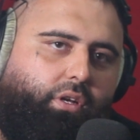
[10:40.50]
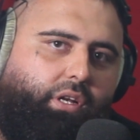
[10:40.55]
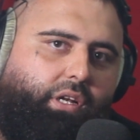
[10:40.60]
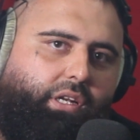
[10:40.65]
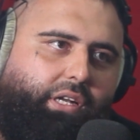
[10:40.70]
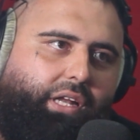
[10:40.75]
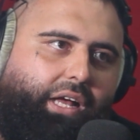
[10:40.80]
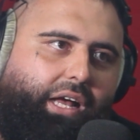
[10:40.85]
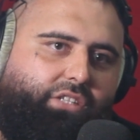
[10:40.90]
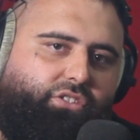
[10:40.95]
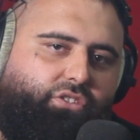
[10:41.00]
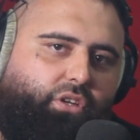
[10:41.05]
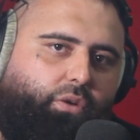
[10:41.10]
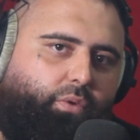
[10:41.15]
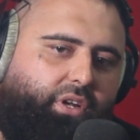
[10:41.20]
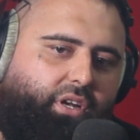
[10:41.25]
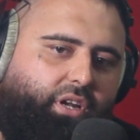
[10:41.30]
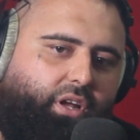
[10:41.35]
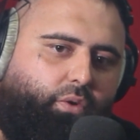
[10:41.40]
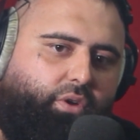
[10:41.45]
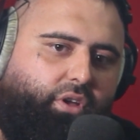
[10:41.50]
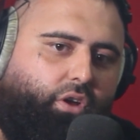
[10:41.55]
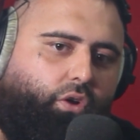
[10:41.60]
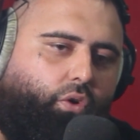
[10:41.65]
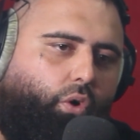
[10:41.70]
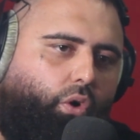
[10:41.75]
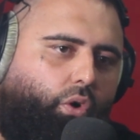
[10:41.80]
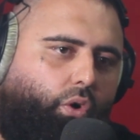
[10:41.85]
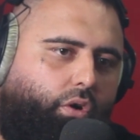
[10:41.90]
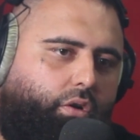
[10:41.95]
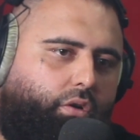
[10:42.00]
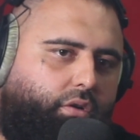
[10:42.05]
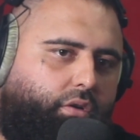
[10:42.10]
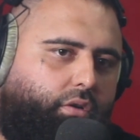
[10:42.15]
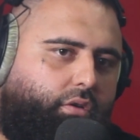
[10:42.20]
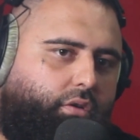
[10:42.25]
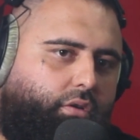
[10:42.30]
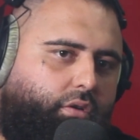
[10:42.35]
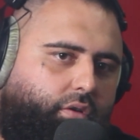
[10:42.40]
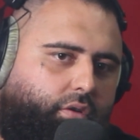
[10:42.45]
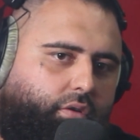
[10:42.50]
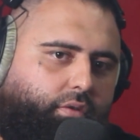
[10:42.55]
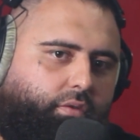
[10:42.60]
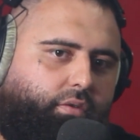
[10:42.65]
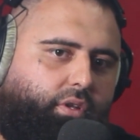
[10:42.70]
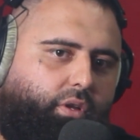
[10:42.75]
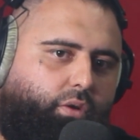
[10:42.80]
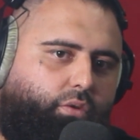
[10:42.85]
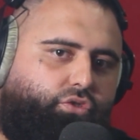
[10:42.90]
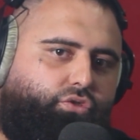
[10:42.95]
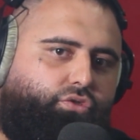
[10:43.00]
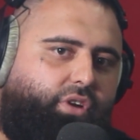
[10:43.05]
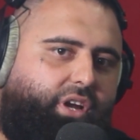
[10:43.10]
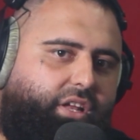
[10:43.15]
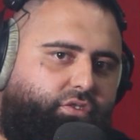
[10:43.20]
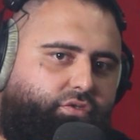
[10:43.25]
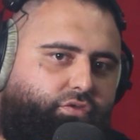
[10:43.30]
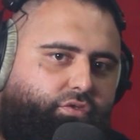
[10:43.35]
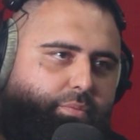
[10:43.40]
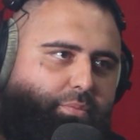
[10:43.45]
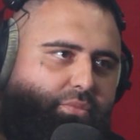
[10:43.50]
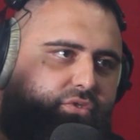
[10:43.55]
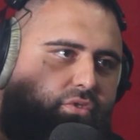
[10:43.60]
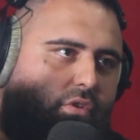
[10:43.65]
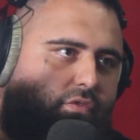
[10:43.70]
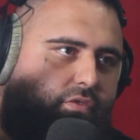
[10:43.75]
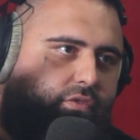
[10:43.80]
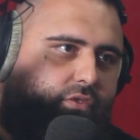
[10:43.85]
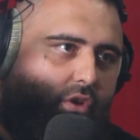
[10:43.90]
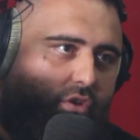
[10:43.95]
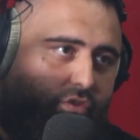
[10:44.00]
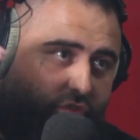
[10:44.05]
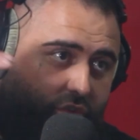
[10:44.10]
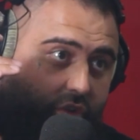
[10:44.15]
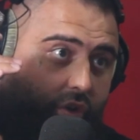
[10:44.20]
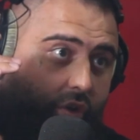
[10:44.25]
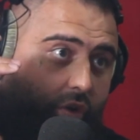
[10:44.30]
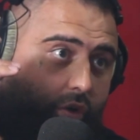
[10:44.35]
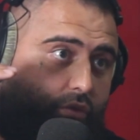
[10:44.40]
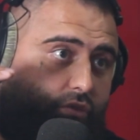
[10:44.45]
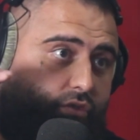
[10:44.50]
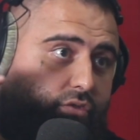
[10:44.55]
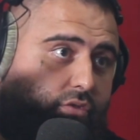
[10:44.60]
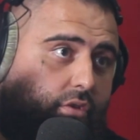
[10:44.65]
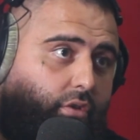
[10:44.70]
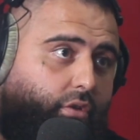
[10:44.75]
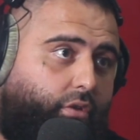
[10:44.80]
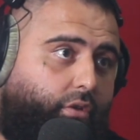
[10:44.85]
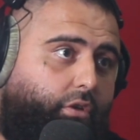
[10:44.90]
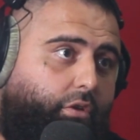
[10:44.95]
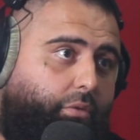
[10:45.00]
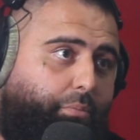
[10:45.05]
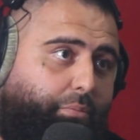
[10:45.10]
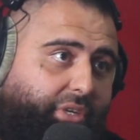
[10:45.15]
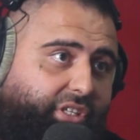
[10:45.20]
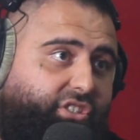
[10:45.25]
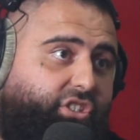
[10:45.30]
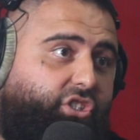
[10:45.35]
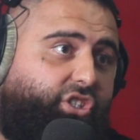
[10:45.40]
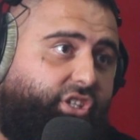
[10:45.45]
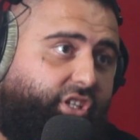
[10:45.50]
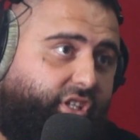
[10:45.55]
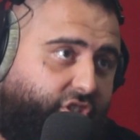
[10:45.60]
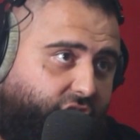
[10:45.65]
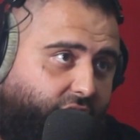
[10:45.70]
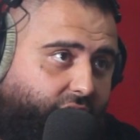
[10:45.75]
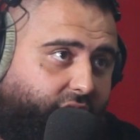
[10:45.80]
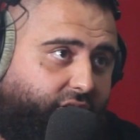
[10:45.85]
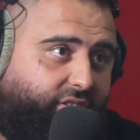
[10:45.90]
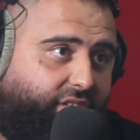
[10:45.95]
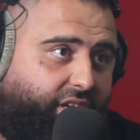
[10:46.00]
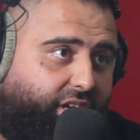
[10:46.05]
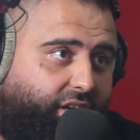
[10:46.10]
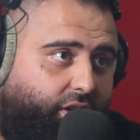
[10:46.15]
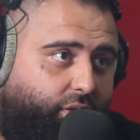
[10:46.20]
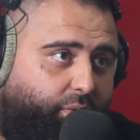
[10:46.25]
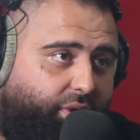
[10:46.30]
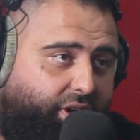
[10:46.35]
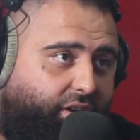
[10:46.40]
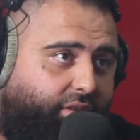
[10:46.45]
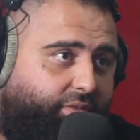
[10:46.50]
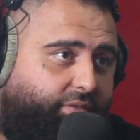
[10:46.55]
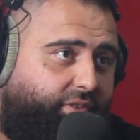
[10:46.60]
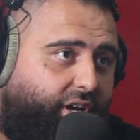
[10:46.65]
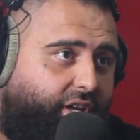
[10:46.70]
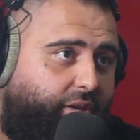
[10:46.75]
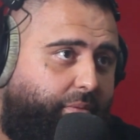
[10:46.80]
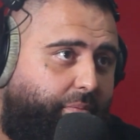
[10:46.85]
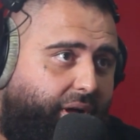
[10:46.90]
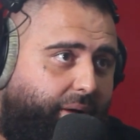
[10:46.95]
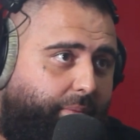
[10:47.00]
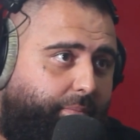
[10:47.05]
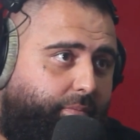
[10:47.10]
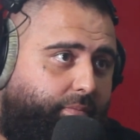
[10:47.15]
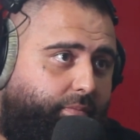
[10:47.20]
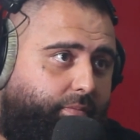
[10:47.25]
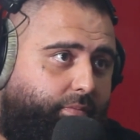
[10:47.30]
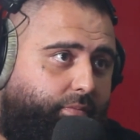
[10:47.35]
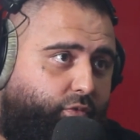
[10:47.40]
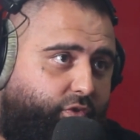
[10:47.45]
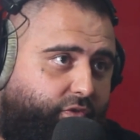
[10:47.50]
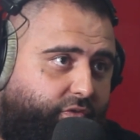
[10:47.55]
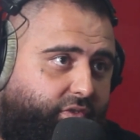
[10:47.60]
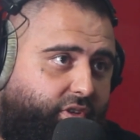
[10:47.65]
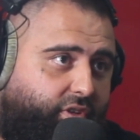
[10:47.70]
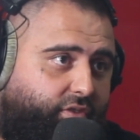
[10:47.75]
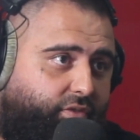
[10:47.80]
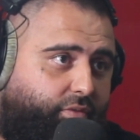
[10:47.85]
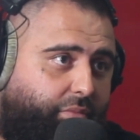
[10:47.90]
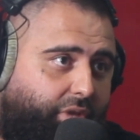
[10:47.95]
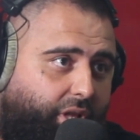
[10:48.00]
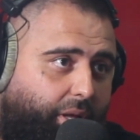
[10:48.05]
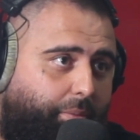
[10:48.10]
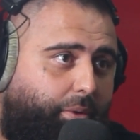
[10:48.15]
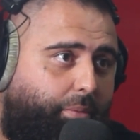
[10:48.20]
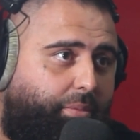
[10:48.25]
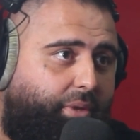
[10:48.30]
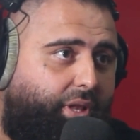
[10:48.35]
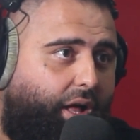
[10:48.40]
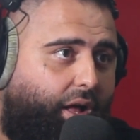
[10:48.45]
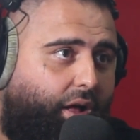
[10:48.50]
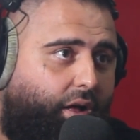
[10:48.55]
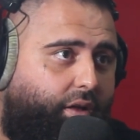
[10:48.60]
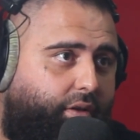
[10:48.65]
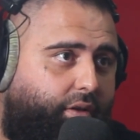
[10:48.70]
Nah, so when they were in court, there was transcripts of those girls messaging each other saying, we're going to fuck him up with this, blah, blah, blah.